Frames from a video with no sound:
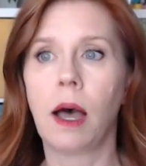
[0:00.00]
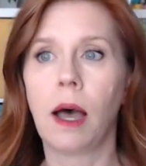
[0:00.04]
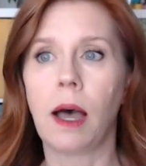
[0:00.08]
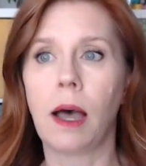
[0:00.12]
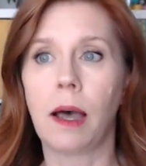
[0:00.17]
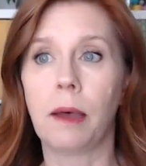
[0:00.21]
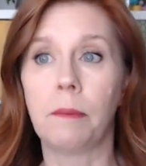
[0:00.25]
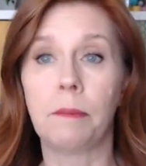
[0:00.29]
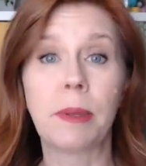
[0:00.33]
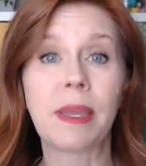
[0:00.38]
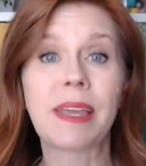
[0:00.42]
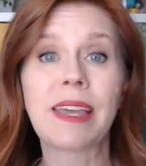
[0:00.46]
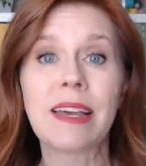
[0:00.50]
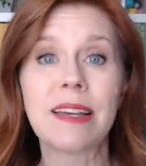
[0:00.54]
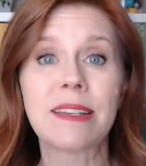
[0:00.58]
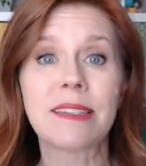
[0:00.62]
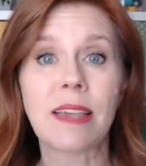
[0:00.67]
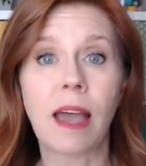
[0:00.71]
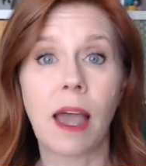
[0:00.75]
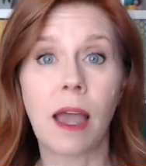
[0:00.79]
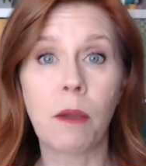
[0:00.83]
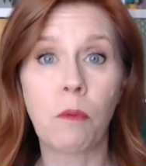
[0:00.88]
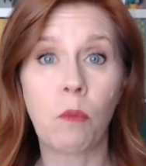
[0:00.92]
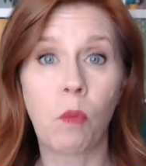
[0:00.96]
Uh,
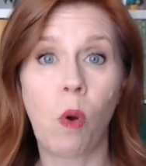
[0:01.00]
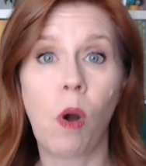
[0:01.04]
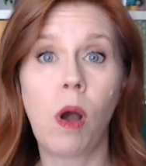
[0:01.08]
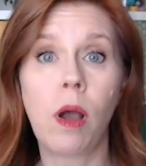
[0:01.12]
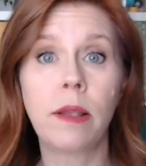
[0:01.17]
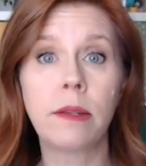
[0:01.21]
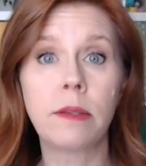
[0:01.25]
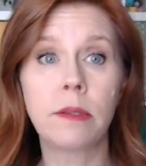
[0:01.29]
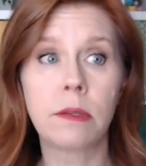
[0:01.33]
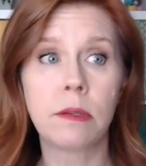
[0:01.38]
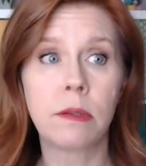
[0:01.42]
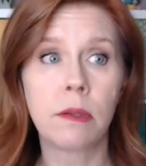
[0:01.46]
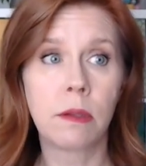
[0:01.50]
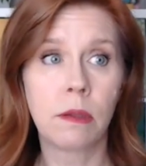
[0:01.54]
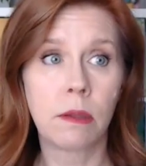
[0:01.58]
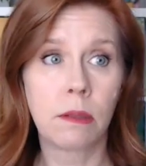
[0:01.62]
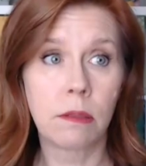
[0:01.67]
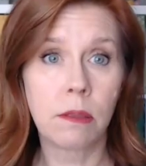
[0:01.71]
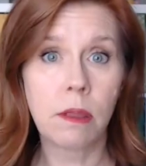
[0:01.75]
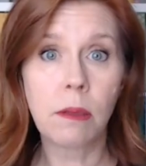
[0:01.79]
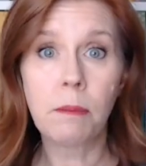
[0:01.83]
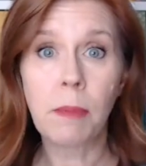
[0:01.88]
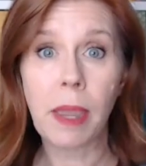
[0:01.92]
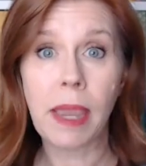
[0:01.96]
because I want
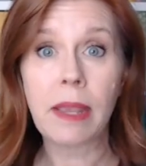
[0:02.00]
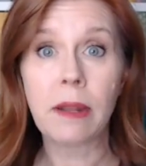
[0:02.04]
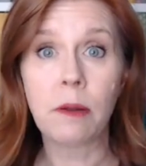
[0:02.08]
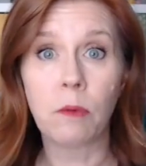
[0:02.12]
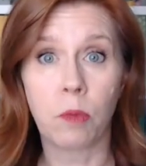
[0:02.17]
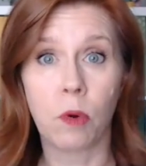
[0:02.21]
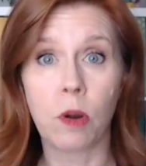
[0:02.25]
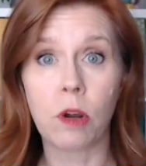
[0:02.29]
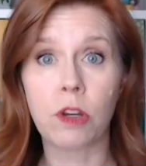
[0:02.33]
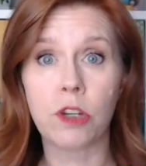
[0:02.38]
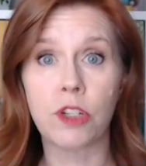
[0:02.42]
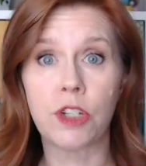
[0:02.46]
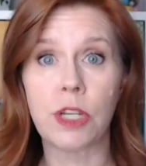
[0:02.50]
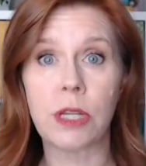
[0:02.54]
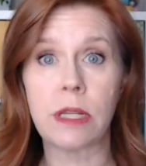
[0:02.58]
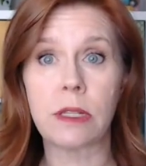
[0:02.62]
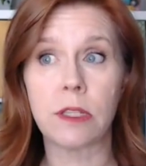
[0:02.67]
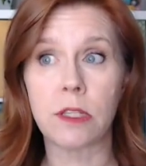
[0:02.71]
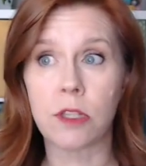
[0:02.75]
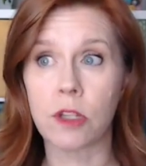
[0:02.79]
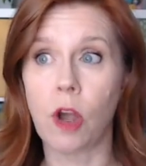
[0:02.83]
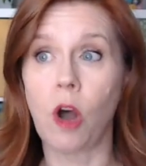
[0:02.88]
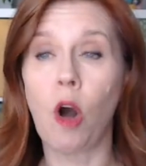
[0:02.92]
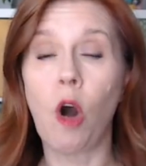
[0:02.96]
the main
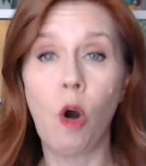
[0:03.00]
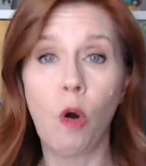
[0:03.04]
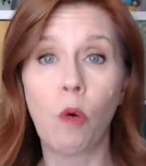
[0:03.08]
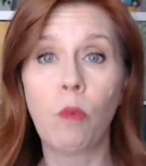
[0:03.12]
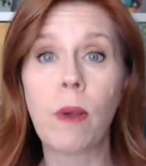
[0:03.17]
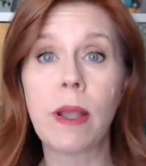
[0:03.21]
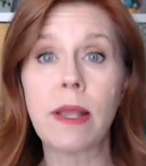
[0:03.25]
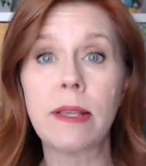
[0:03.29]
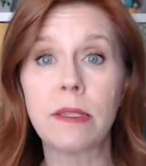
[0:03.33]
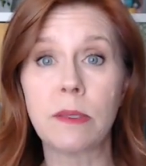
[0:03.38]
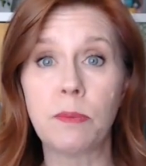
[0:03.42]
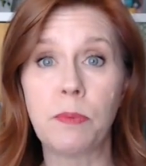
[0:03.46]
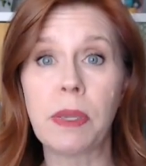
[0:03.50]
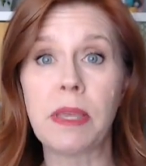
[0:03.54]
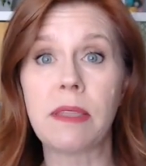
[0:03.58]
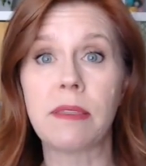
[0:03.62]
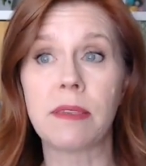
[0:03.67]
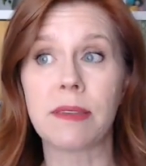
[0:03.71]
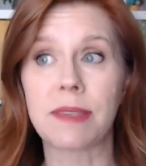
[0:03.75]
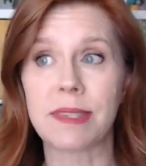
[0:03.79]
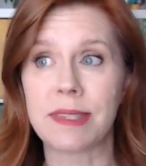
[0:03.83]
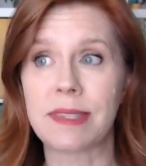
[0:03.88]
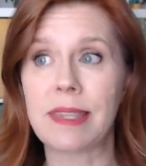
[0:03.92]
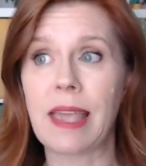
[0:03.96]
worksheets to always be
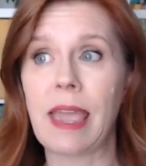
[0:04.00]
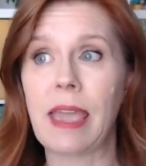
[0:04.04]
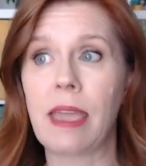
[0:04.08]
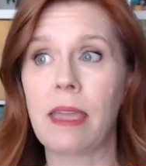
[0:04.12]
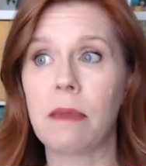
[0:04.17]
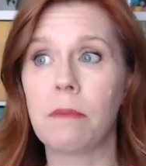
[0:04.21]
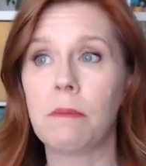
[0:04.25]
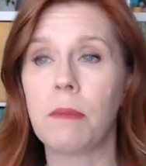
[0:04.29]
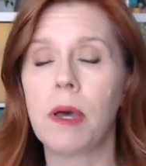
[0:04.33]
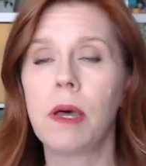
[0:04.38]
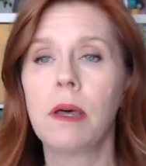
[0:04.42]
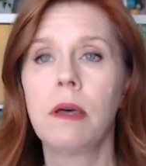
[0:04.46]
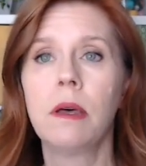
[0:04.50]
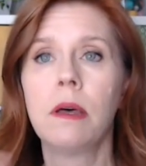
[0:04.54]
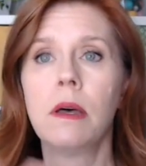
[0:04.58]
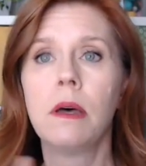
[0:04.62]
the same